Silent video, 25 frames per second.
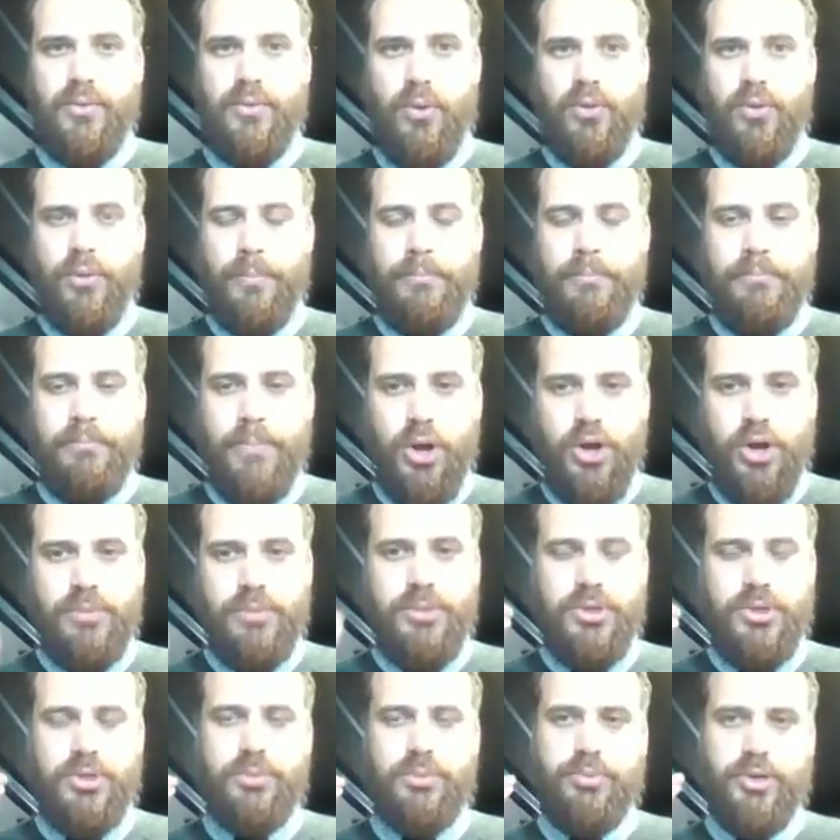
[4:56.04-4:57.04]
the
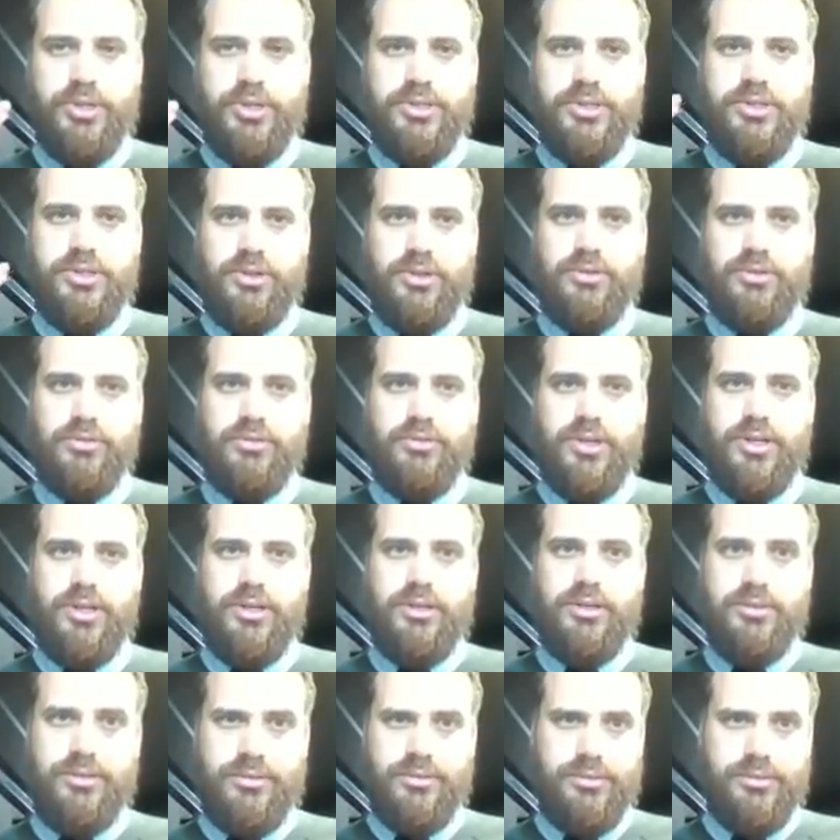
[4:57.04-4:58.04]
moment you press the
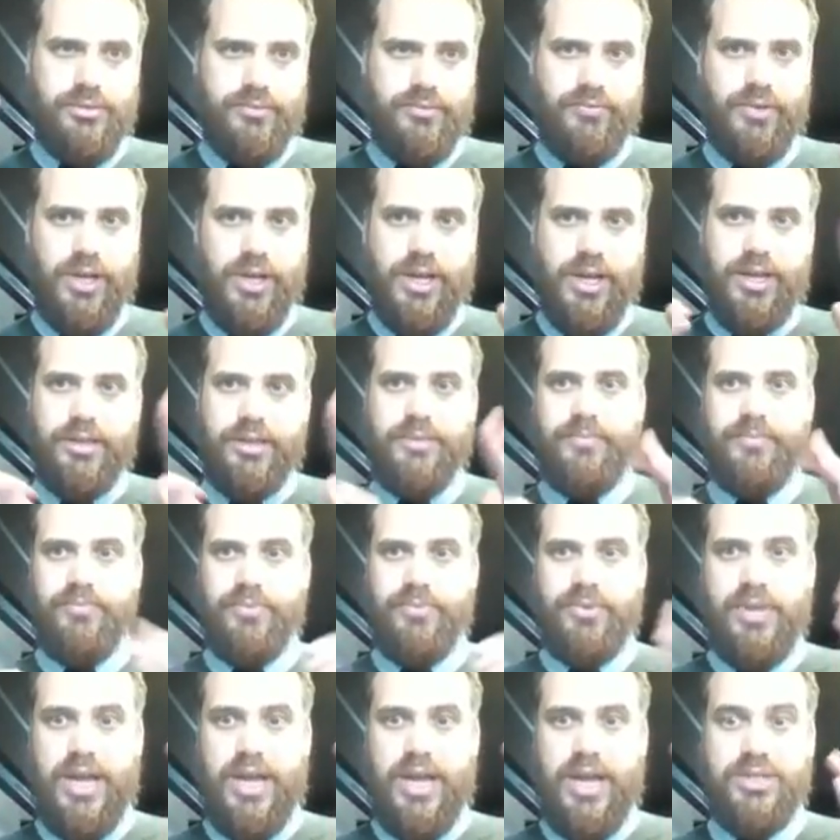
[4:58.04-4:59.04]
green flag,
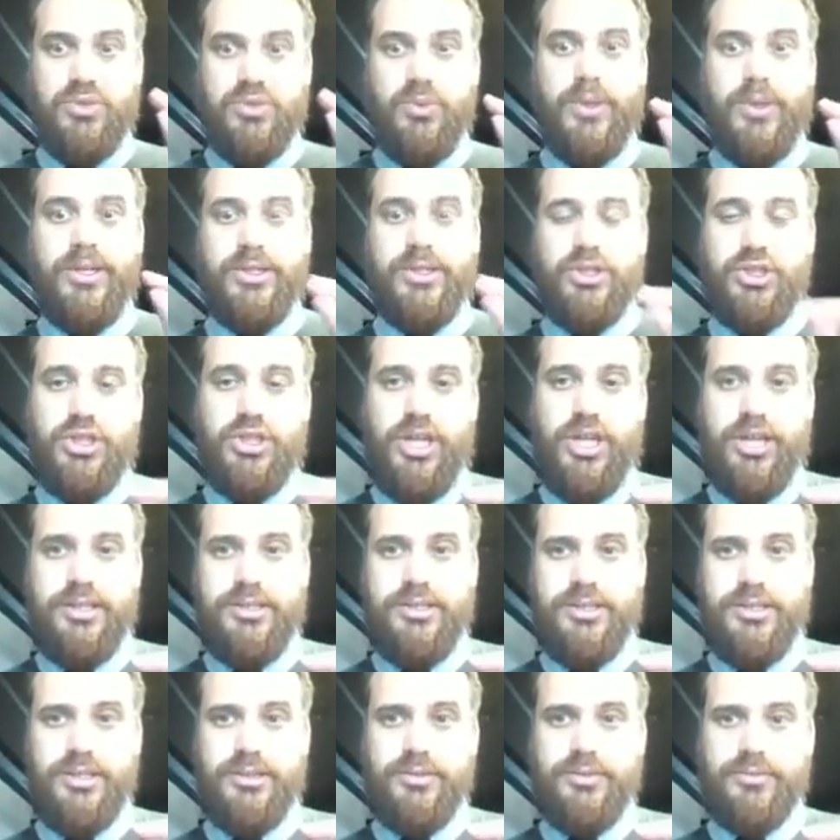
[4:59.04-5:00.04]
that's when it
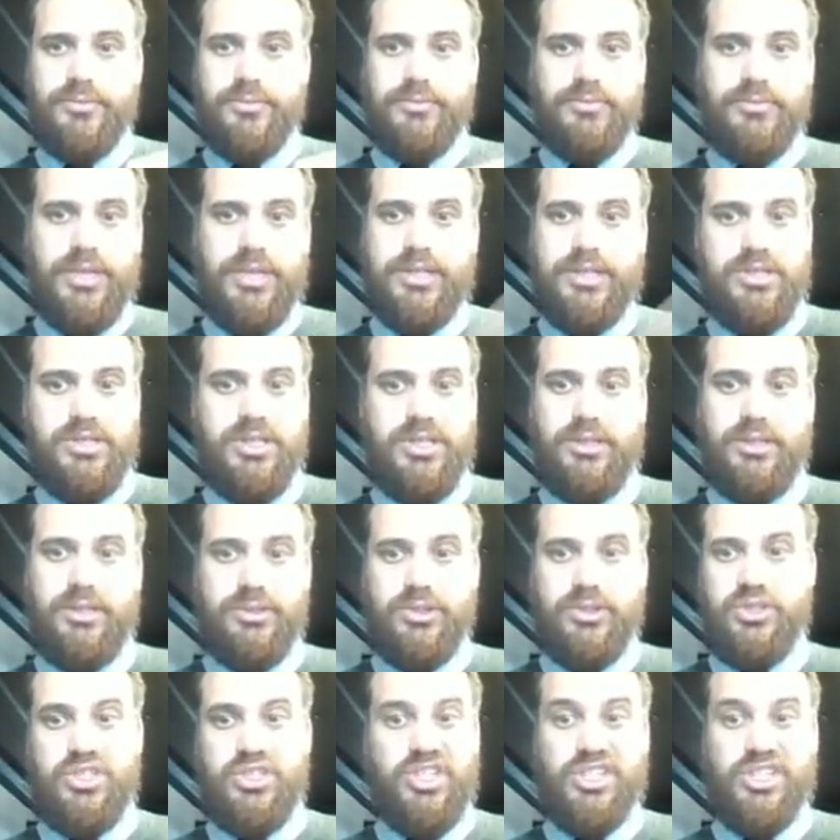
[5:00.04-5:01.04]
checks it. That's it.
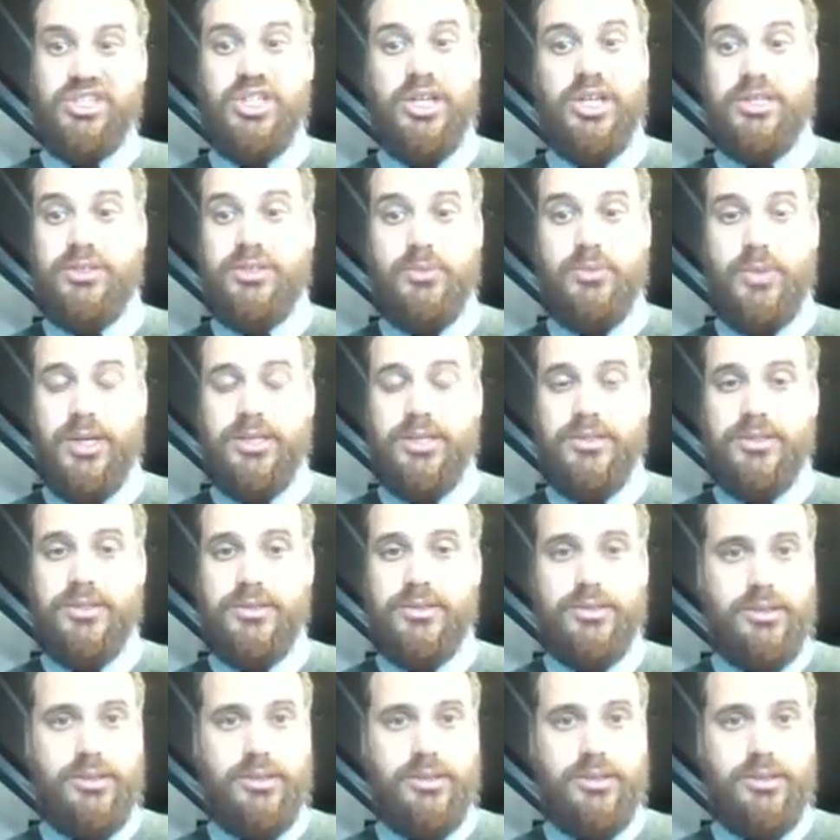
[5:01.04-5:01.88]
Checks it once.